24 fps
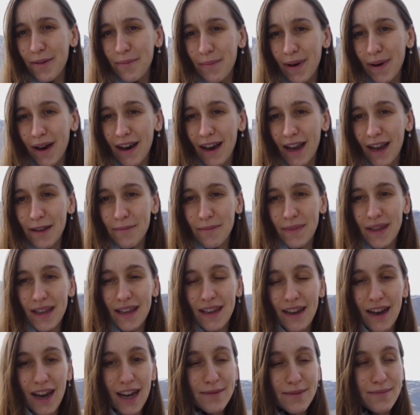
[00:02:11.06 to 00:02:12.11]
behind
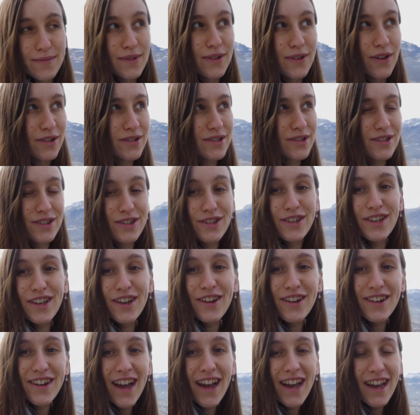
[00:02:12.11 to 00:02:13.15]
me. I'm not
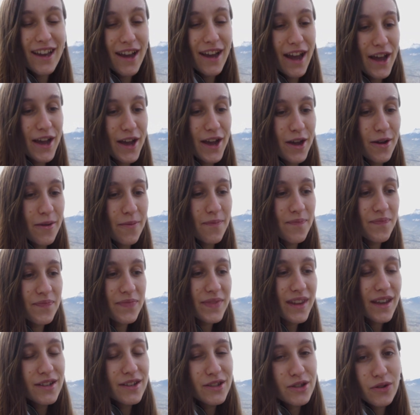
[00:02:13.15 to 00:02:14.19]

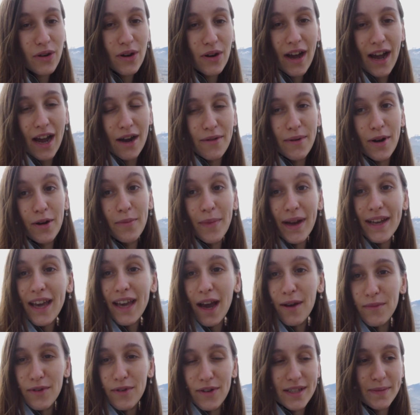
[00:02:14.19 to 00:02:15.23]
sure, how well my
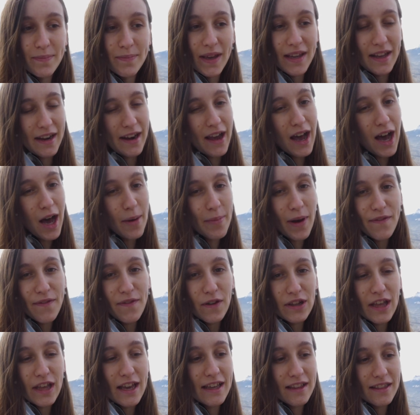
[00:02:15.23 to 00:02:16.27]
camera is picking it up. I
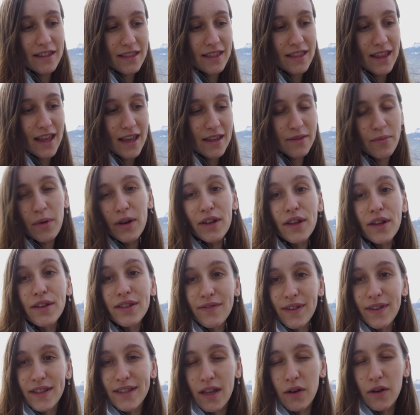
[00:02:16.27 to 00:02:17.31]
feel like it's one of
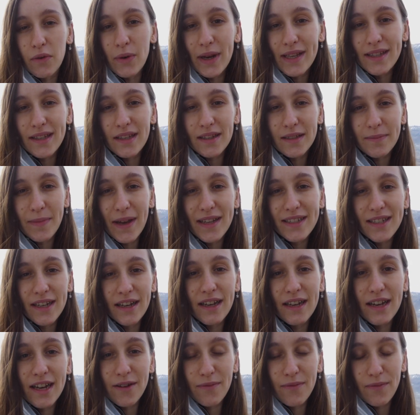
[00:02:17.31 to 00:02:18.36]
those things that always looks
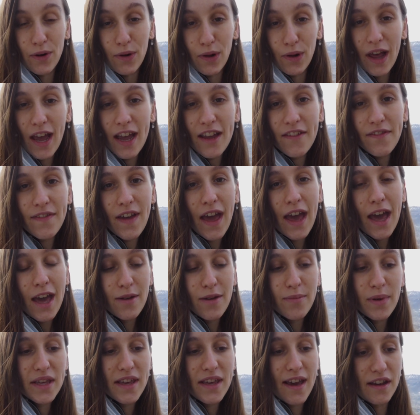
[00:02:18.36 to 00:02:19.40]
better in real life.
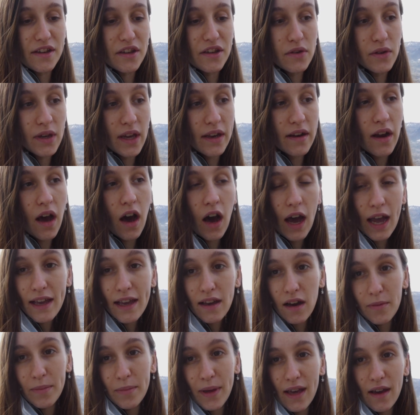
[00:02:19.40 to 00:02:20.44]
But yeah, you can hike up